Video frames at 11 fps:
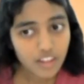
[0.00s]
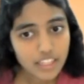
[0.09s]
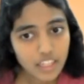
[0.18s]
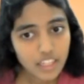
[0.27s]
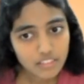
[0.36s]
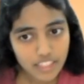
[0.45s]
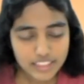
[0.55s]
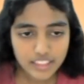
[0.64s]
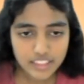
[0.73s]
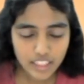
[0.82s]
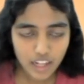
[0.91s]
Now let's
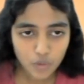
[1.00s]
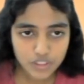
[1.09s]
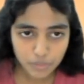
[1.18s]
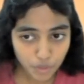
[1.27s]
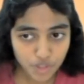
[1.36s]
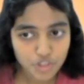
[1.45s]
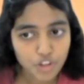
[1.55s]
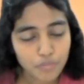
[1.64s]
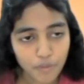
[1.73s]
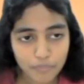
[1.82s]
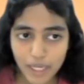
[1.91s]
understand how this formation
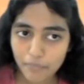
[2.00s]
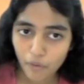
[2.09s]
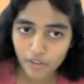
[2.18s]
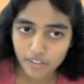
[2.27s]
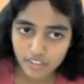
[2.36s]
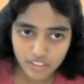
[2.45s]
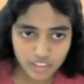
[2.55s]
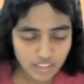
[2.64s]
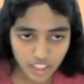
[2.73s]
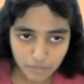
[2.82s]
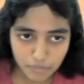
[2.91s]
of peptide bond
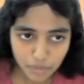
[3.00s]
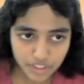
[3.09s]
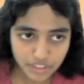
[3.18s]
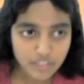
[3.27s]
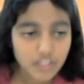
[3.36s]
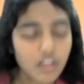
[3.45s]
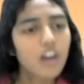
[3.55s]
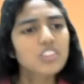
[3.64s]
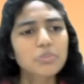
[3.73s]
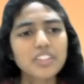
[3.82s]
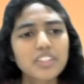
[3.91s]
is done in proteins.
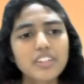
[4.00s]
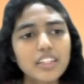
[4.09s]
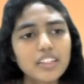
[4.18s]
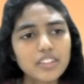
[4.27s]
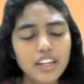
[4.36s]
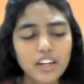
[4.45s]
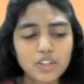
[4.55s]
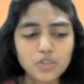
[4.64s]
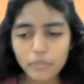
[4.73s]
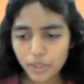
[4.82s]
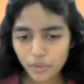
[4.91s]
So basically, there are two
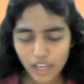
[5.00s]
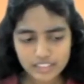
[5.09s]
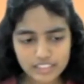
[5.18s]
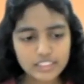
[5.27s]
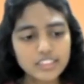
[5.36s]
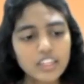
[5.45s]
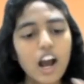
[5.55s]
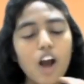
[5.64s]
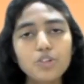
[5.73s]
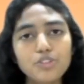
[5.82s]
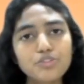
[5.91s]
amino acids,
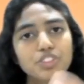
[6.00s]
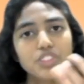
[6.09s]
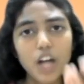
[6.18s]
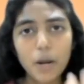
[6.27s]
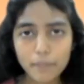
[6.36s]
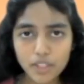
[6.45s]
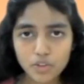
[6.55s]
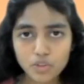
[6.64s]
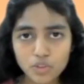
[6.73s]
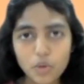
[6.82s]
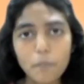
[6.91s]
out of which the
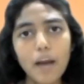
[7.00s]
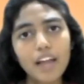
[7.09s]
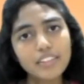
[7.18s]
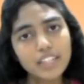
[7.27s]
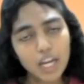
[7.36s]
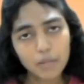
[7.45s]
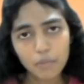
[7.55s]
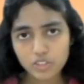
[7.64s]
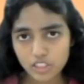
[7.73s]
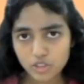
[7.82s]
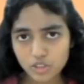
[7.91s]
amino group and the
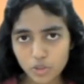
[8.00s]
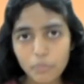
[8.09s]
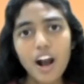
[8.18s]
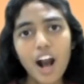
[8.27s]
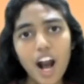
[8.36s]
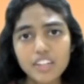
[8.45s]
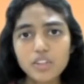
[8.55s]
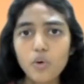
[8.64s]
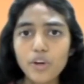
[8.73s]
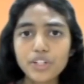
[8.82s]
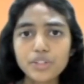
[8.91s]
carboxyl group are
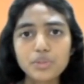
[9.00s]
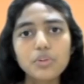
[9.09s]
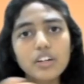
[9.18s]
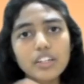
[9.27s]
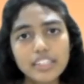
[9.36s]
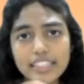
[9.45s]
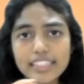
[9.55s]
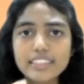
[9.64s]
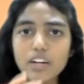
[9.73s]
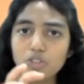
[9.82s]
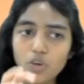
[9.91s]
going to
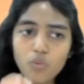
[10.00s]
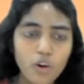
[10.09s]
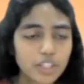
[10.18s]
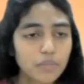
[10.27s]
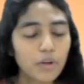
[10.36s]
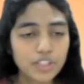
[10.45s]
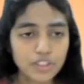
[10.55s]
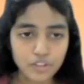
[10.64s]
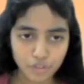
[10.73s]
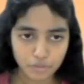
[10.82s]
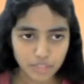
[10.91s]
release out the water
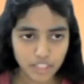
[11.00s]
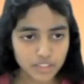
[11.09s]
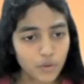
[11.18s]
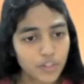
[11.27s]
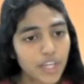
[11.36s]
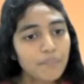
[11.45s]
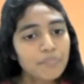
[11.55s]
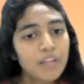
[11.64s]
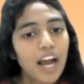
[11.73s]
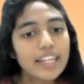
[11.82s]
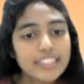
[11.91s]
molecule from that. Okay,
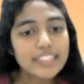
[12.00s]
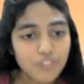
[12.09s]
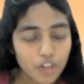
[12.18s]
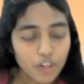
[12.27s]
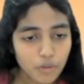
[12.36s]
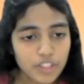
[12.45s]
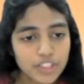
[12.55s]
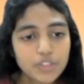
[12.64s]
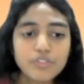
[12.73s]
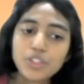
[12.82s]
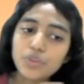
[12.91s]
and this water
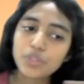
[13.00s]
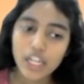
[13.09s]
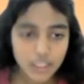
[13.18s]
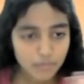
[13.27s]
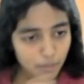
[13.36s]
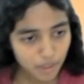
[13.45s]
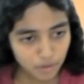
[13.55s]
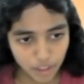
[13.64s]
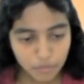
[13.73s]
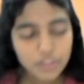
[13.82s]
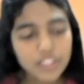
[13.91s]
molecule will do tata bye bye to
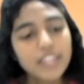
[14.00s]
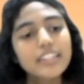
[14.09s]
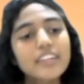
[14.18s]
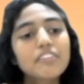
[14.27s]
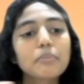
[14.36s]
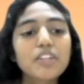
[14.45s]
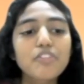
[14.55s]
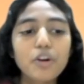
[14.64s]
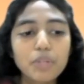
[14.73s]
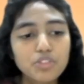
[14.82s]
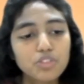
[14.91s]
that protein, and there will be the
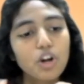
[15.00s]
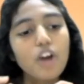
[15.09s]
formation